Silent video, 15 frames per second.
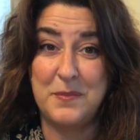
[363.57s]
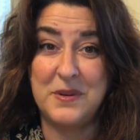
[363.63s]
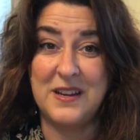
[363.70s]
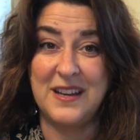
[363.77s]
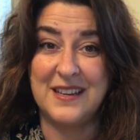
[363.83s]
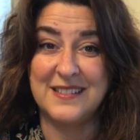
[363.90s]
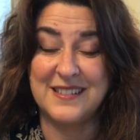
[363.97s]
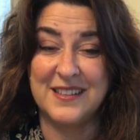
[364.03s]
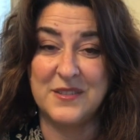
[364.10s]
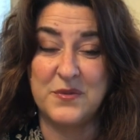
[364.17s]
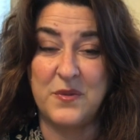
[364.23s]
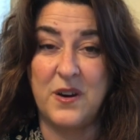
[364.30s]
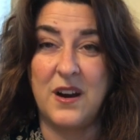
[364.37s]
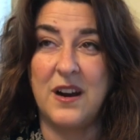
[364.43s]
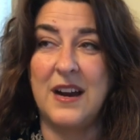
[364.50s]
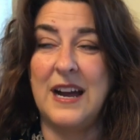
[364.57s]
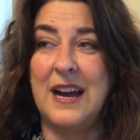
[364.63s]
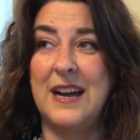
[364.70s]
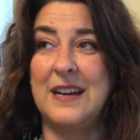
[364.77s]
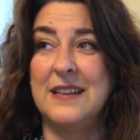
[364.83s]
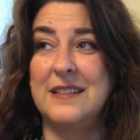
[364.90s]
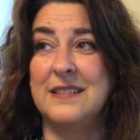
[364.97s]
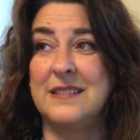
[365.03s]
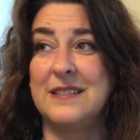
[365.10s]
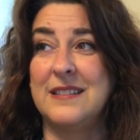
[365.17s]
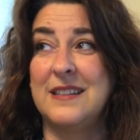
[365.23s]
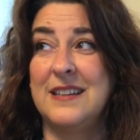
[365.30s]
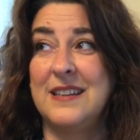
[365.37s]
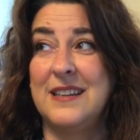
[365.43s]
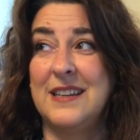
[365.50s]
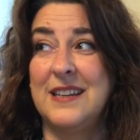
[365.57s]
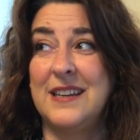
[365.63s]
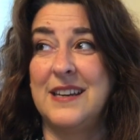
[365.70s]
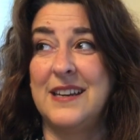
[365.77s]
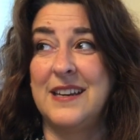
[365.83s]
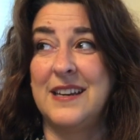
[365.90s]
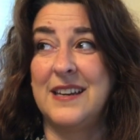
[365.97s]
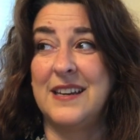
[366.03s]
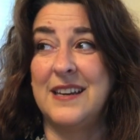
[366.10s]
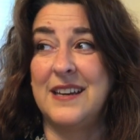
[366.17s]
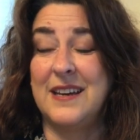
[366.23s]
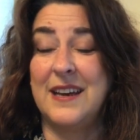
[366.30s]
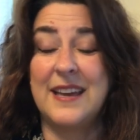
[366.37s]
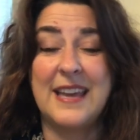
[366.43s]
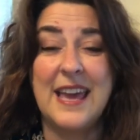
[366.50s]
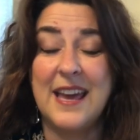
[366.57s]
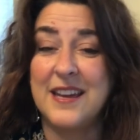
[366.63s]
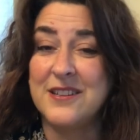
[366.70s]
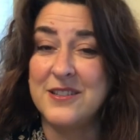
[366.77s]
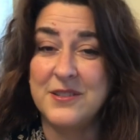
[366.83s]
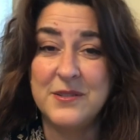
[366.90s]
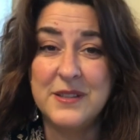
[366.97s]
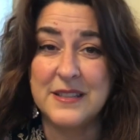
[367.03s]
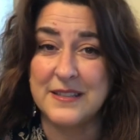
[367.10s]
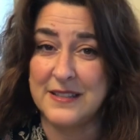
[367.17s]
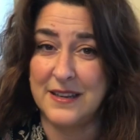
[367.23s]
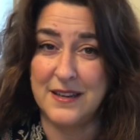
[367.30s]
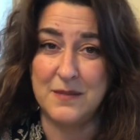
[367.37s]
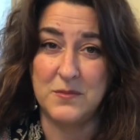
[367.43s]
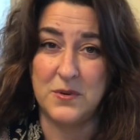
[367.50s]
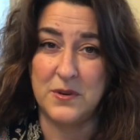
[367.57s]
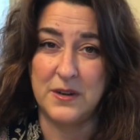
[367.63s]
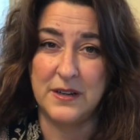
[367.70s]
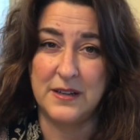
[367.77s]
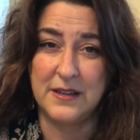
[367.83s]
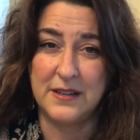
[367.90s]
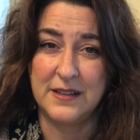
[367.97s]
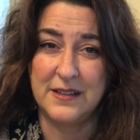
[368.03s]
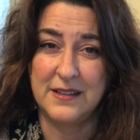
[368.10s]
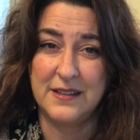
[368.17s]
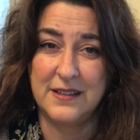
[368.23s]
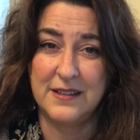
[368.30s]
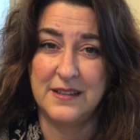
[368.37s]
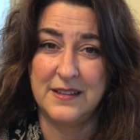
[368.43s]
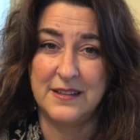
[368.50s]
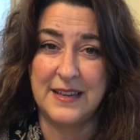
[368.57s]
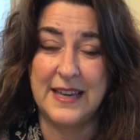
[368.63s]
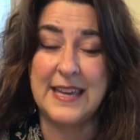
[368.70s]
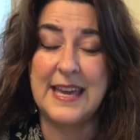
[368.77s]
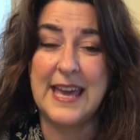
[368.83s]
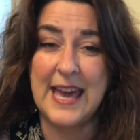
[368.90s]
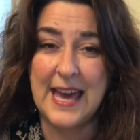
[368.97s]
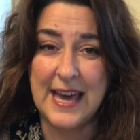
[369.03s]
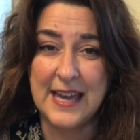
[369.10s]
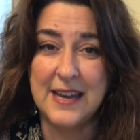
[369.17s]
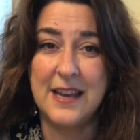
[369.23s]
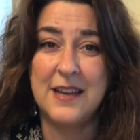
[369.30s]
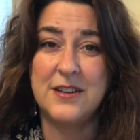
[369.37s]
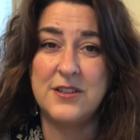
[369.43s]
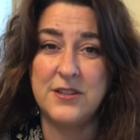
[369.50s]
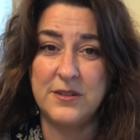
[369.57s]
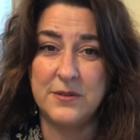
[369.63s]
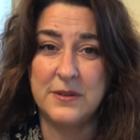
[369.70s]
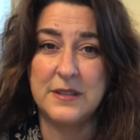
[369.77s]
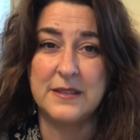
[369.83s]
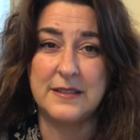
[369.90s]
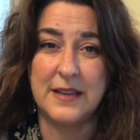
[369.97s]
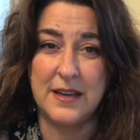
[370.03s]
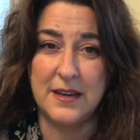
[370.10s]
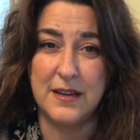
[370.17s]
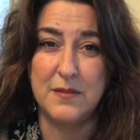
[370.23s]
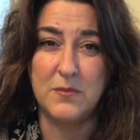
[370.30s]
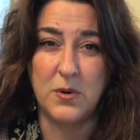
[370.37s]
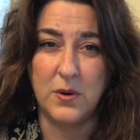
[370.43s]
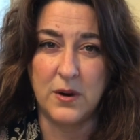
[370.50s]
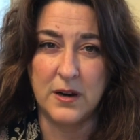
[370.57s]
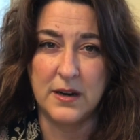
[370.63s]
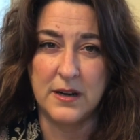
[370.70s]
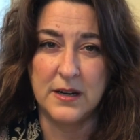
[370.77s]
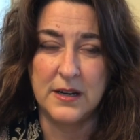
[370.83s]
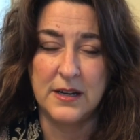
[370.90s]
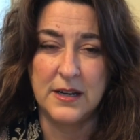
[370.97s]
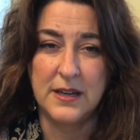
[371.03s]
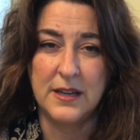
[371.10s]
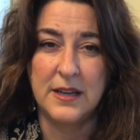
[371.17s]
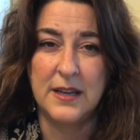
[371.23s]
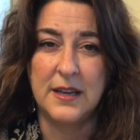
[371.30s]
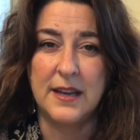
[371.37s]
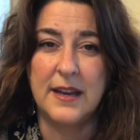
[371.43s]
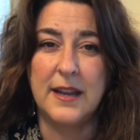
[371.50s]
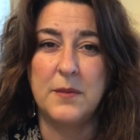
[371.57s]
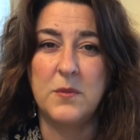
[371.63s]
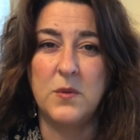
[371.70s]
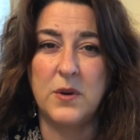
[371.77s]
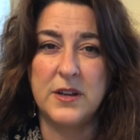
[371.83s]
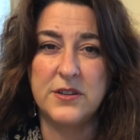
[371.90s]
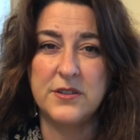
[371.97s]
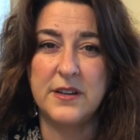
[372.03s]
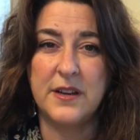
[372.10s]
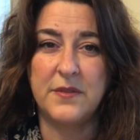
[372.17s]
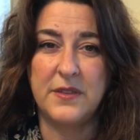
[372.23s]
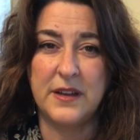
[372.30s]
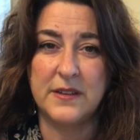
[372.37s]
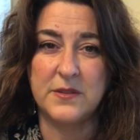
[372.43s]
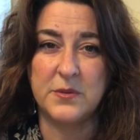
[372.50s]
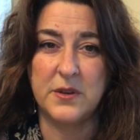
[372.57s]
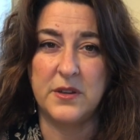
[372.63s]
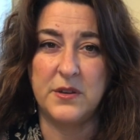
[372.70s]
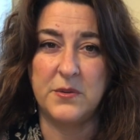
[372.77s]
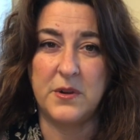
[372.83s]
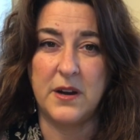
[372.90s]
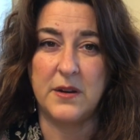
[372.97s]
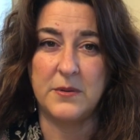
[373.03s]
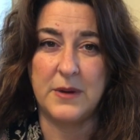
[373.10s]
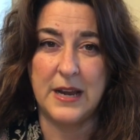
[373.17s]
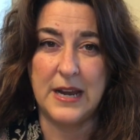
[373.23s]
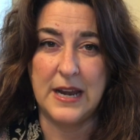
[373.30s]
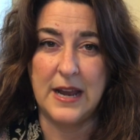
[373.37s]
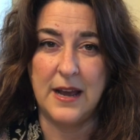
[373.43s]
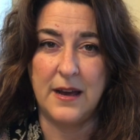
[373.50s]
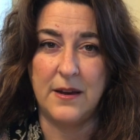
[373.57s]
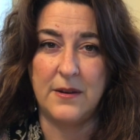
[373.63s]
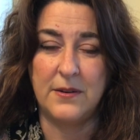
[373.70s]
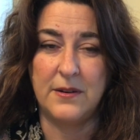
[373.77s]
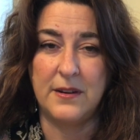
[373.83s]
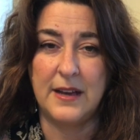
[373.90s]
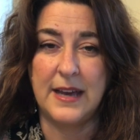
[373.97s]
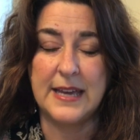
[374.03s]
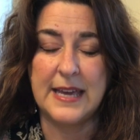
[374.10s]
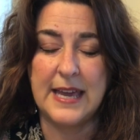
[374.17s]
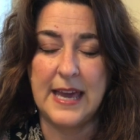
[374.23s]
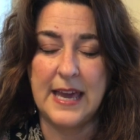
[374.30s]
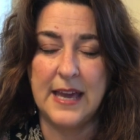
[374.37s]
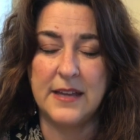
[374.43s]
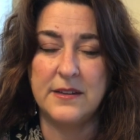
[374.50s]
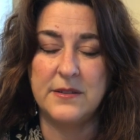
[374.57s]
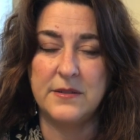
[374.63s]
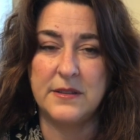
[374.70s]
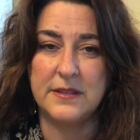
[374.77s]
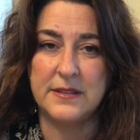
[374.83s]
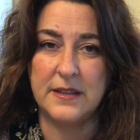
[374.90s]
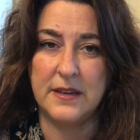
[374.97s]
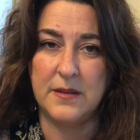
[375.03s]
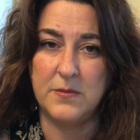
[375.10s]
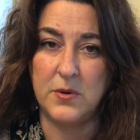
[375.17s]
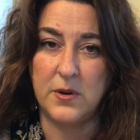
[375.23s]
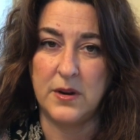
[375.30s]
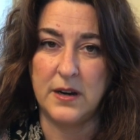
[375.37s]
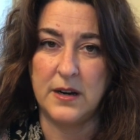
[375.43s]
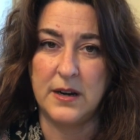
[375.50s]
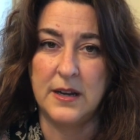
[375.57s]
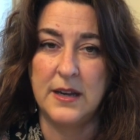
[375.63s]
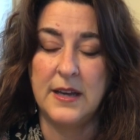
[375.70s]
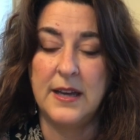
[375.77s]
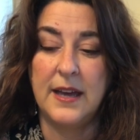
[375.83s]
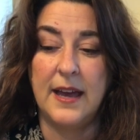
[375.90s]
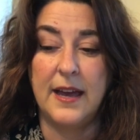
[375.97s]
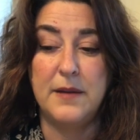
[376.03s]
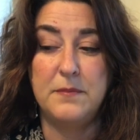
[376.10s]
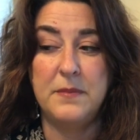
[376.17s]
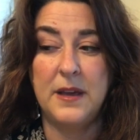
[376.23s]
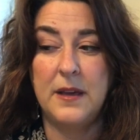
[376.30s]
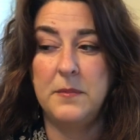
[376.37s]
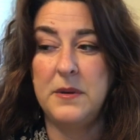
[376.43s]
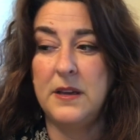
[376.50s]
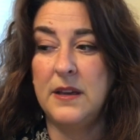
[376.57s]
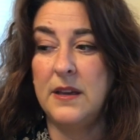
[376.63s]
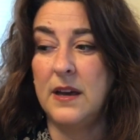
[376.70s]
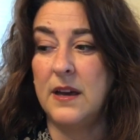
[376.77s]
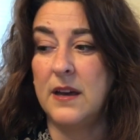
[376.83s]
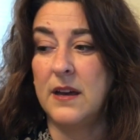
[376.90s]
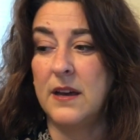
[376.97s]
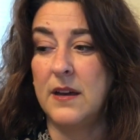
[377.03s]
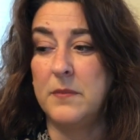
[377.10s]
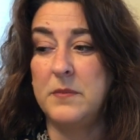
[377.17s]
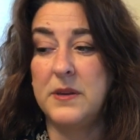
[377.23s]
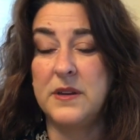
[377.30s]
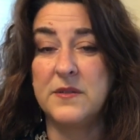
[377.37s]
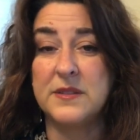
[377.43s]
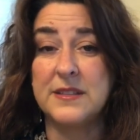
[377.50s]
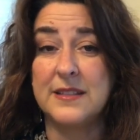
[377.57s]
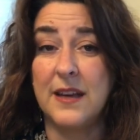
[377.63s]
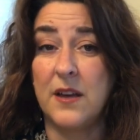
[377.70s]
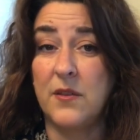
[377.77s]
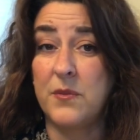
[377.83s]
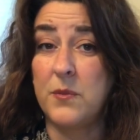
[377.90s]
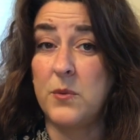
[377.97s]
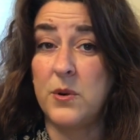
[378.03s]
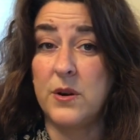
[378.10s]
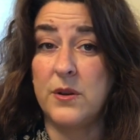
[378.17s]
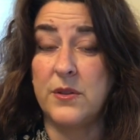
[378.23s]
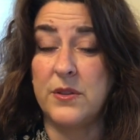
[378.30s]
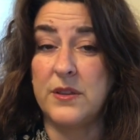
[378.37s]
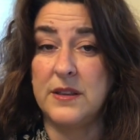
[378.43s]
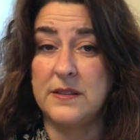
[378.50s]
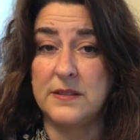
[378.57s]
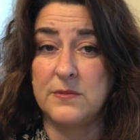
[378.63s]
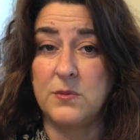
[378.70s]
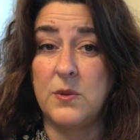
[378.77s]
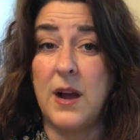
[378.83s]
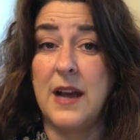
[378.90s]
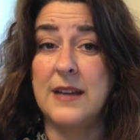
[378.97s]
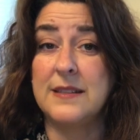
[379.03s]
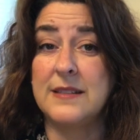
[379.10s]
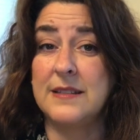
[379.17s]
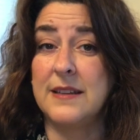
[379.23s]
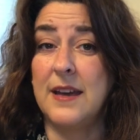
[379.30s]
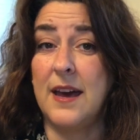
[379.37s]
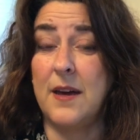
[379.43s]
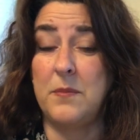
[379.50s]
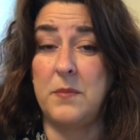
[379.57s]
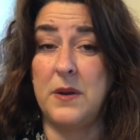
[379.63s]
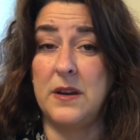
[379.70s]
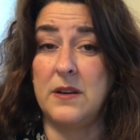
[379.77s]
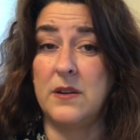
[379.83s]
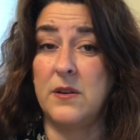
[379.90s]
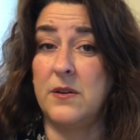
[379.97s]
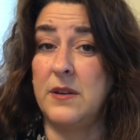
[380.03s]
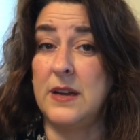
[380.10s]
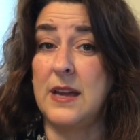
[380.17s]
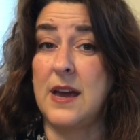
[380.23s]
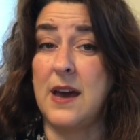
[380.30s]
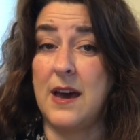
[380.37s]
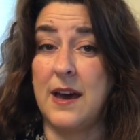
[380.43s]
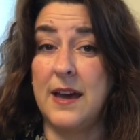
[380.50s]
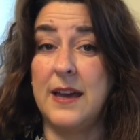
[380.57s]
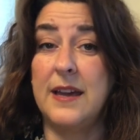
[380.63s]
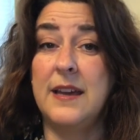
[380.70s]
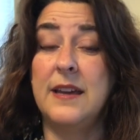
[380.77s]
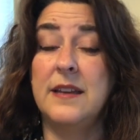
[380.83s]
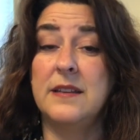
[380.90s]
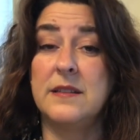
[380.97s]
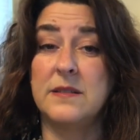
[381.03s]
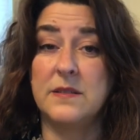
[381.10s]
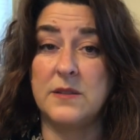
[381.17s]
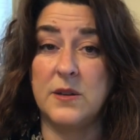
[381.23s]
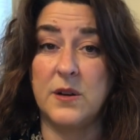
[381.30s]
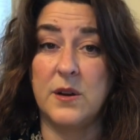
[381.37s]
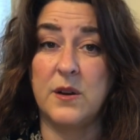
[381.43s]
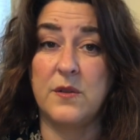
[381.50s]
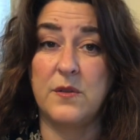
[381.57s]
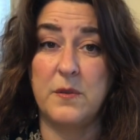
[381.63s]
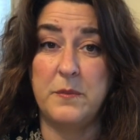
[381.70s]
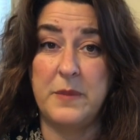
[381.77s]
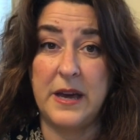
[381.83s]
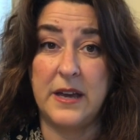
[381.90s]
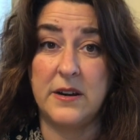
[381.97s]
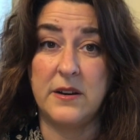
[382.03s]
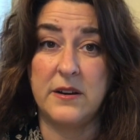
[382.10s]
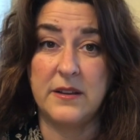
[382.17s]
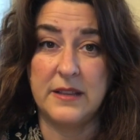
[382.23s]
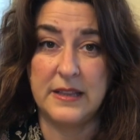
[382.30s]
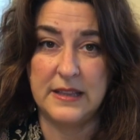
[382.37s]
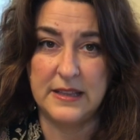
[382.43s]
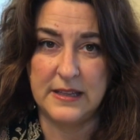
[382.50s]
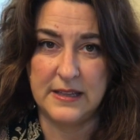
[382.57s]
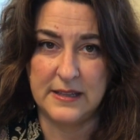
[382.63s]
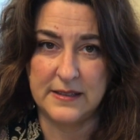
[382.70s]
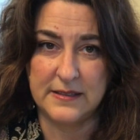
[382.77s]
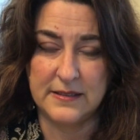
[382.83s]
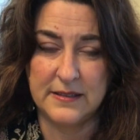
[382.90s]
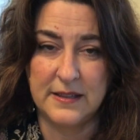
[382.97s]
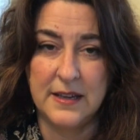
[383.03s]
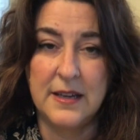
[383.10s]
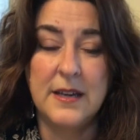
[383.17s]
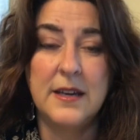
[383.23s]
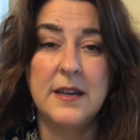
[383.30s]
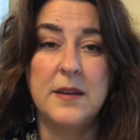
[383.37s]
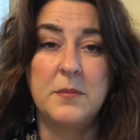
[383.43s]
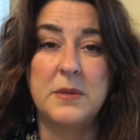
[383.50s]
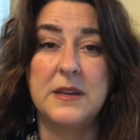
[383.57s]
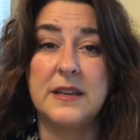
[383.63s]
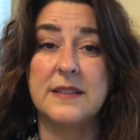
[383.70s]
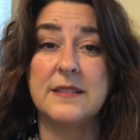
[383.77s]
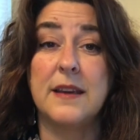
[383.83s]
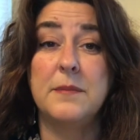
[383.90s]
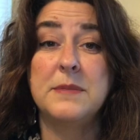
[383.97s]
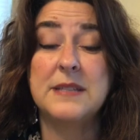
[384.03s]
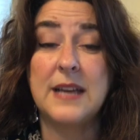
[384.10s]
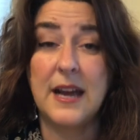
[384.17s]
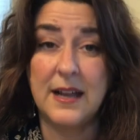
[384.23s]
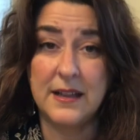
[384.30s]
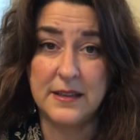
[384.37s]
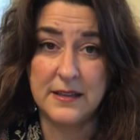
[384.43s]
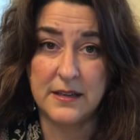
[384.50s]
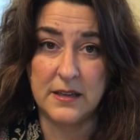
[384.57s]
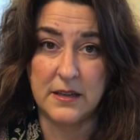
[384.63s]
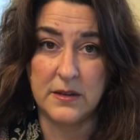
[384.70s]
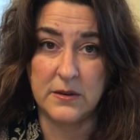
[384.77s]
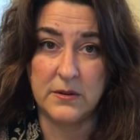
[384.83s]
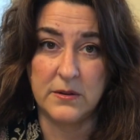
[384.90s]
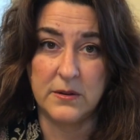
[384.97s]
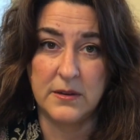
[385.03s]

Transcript: in us as far as, I can't do this anymore. I cannot do this anymore. And I'm wondering if that's where you are right now. I can't do this anymore. And maybe a bit of self-worth is rising up and going, I deserve better than this. Because I'm telling you,